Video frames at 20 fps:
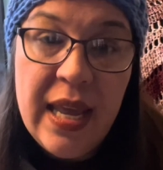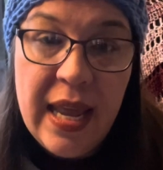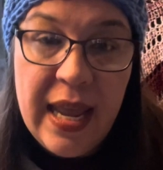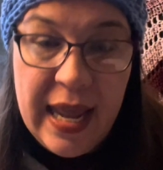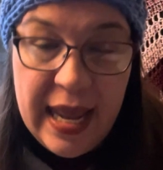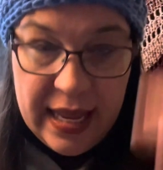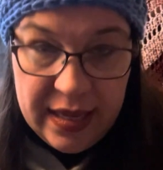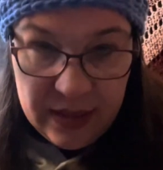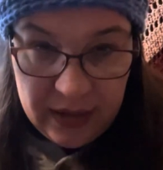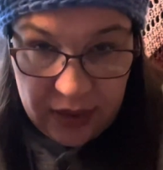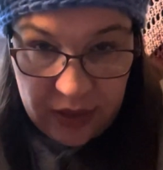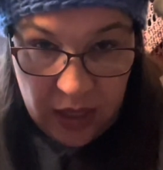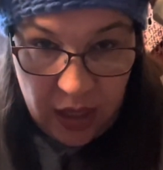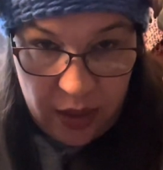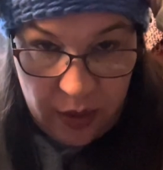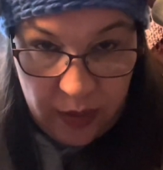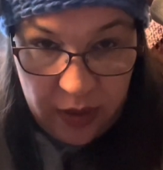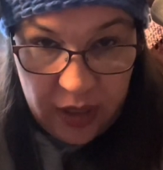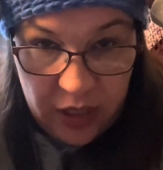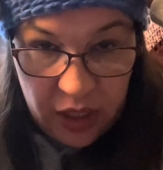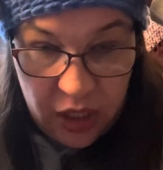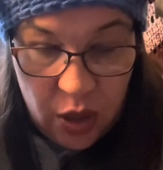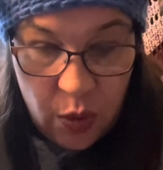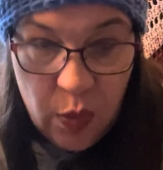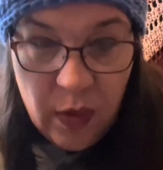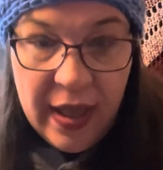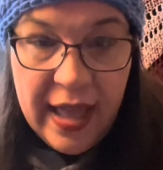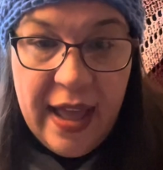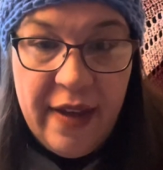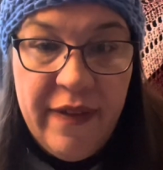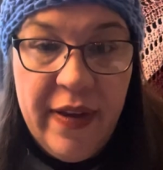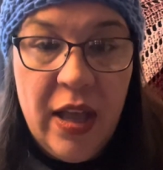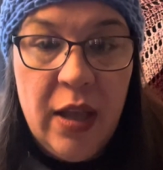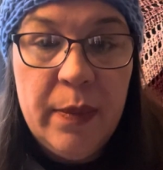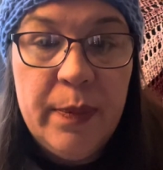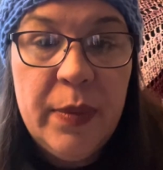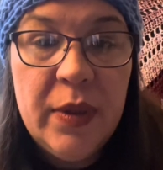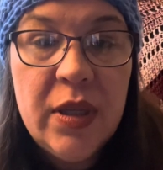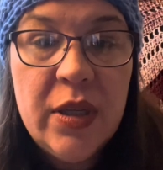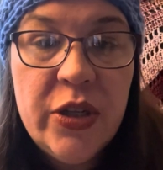And so you will have
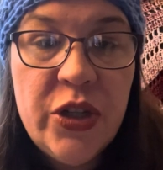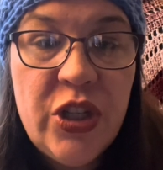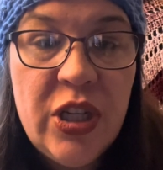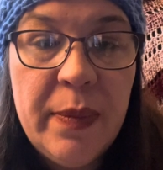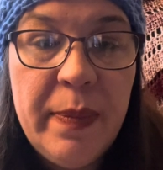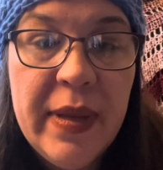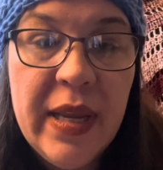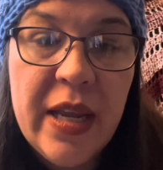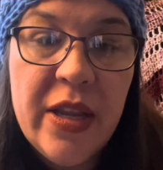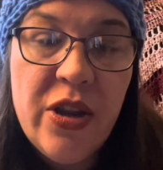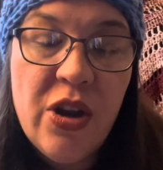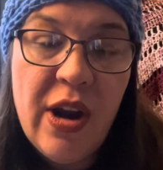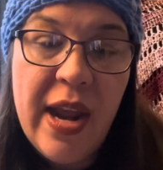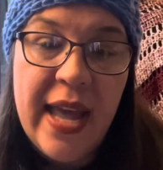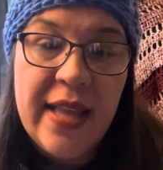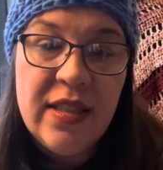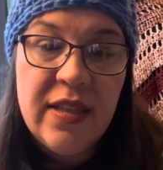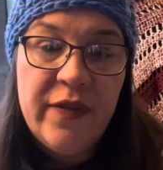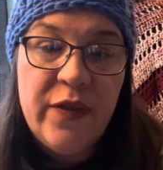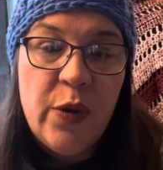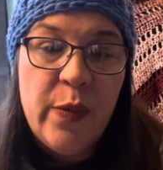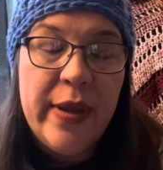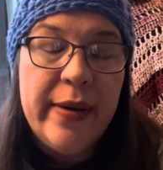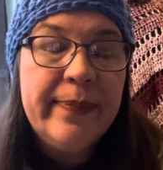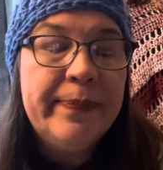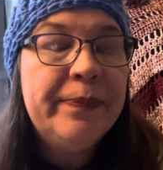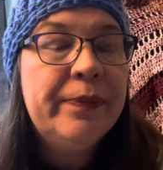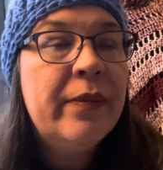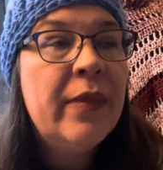help shipping in your hats if you win.